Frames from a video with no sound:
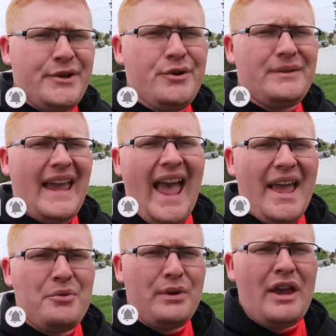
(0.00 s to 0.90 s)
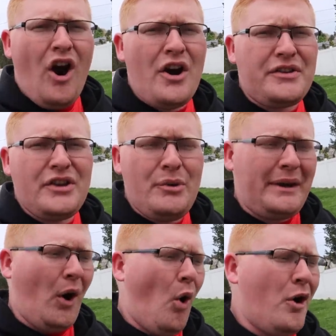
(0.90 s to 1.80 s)
Today, we are
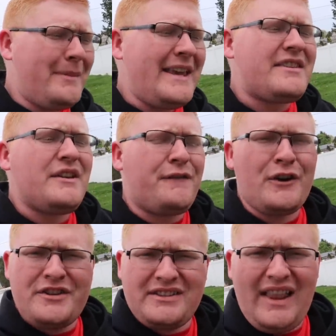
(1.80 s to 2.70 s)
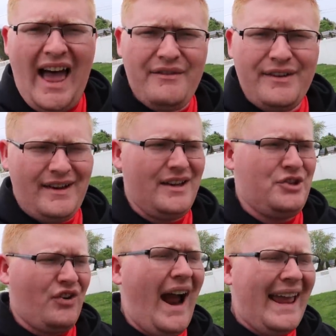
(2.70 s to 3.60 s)
doing Orbeez versus Lava,
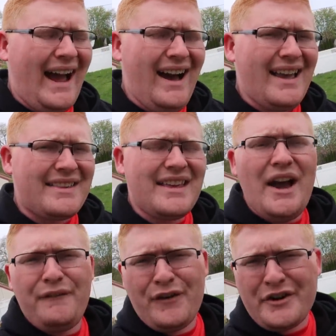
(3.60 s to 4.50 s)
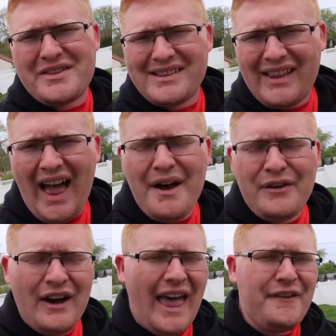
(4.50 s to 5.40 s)
Dry Ice versus
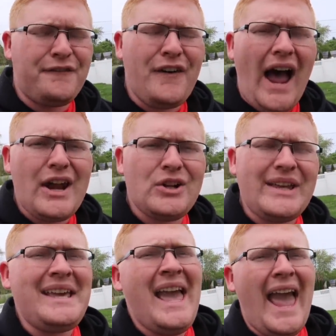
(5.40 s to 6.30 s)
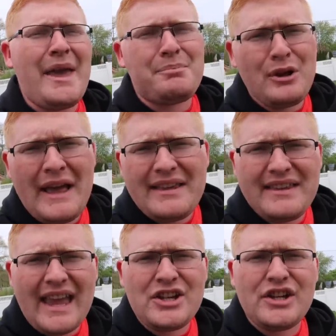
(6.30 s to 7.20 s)
Lava, and finally, a
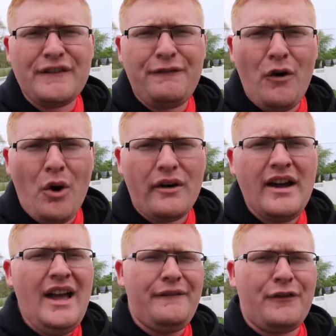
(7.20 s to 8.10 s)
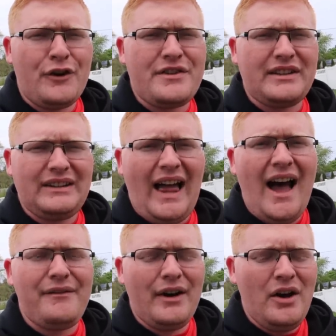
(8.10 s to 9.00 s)
PlayStation 4 versus
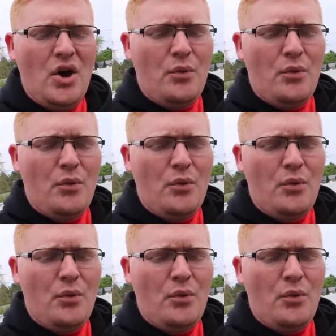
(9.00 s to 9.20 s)
Lava.